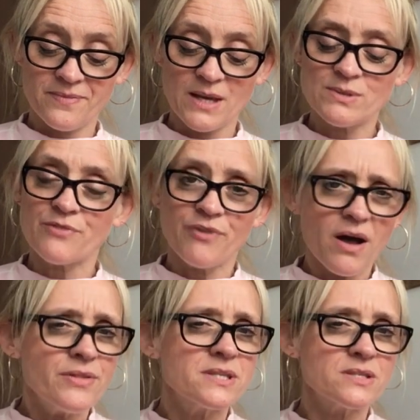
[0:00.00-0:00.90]
It was the
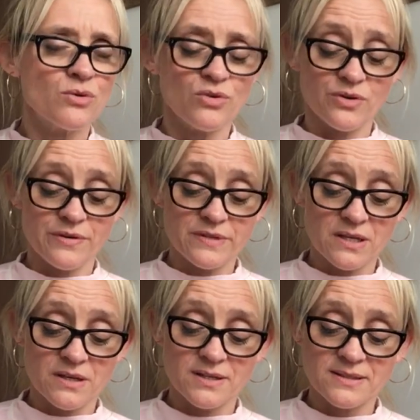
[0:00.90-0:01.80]
farthest corner of the
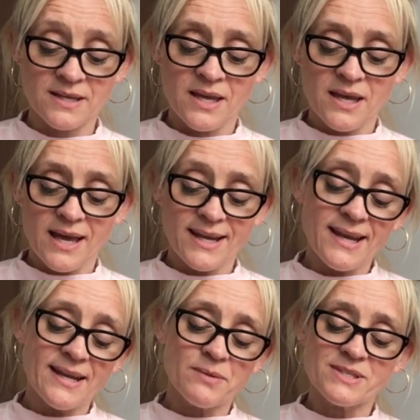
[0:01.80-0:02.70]
garden, and
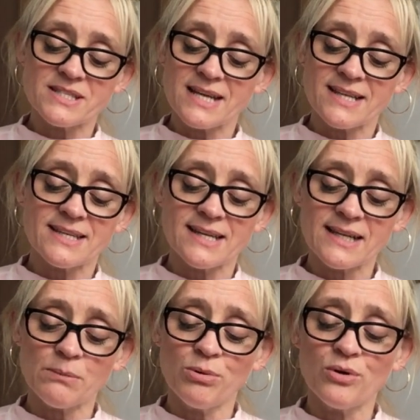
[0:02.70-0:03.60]
in it was standing a
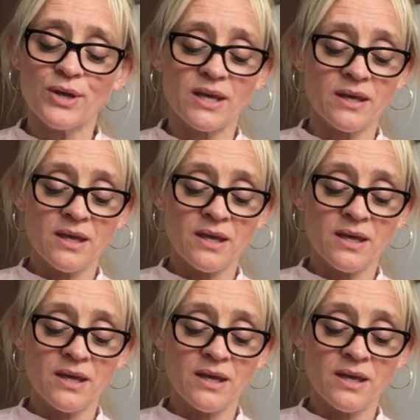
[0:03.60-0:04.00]
little boy.